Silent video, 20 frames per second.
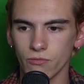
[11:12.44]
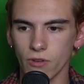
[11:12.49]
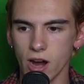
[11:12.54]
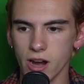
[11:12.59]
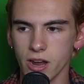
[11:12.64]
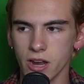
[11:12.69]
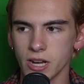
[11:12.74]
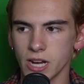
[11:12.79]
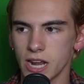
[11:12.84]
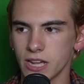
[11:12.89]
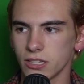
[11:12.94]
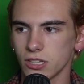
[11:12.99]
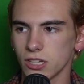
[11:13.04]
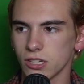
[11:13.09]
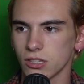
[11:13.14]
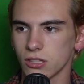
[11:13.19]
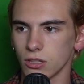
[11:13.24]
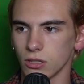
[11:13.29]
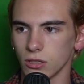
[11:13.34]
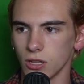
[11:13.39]

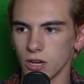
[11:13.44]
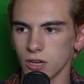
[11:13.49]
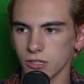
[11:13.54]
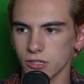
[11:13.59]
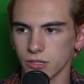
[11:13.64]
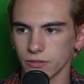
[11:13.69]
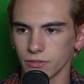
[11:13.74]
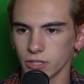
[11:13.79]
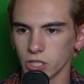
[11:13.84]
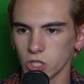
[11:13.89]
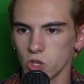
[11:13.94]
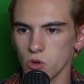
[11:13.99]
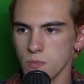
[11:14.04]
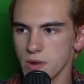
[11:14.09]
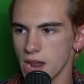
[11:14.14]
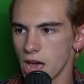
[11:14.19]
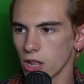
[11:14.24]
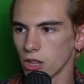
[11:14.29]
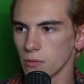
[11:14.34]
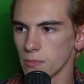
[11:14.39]
recognizes the loss of like
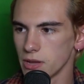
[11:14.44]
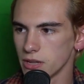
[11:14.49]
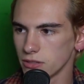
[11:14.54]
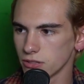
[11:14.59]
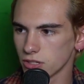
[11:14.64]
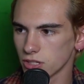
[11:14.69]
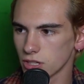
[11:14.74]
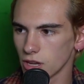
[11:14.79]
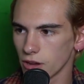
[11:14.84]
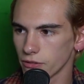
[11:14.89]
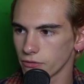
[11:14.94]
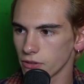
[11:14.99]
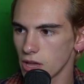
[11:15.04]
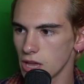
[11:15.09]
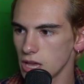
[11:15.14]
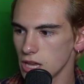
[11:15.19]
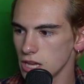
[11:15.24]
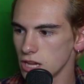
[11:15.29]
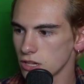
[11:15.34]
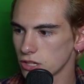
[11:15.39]
human element and stuff.
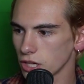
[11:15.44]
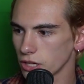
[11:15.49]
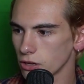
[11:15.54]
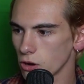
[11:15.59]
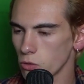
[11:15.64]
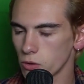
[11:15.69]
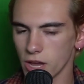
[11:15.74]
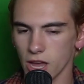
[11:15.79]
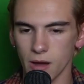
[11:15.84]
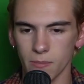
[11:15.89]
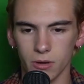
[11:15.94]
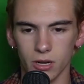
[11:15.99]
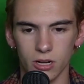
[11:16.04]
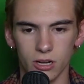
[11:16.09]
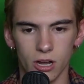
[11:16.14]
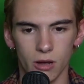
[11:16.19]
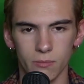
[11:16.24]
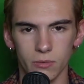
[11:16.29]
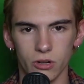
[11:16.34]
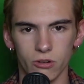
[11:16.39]
He's like, okay, I'm going
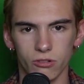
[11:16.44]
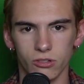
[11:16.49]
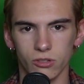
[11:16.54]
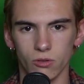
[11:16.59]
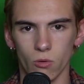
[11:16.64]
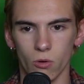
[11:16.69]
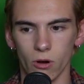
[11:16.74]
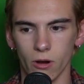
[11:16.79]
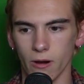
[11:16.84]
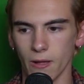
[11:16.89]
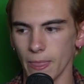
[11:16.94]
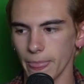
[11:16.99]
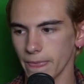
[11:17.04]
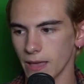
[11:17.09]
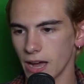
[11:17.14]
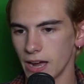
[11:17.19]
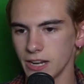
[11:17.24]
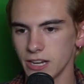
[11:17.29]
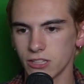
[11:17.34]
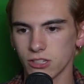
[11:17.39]
to come to your store.
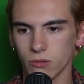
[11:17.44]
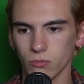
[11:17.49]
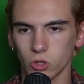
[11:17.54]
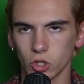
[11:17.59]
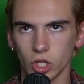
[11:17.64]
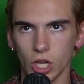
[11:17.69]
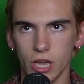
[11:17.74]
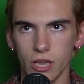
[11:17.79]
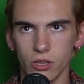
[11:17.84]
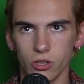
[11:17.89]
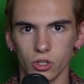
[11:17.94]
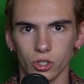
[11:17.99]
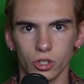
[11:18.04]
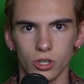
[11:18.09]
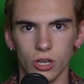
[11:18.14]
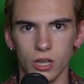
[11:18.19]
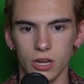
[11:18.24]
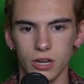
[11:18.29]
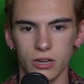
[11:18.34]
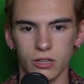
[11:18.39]
I need some
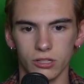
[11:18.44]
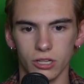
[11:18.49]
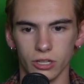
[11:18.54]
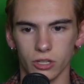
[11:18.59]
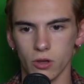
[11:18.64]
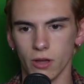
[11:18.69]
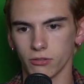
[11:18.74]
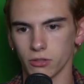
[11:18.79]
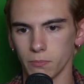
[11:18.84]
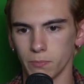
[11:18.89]
change. And he's like, you have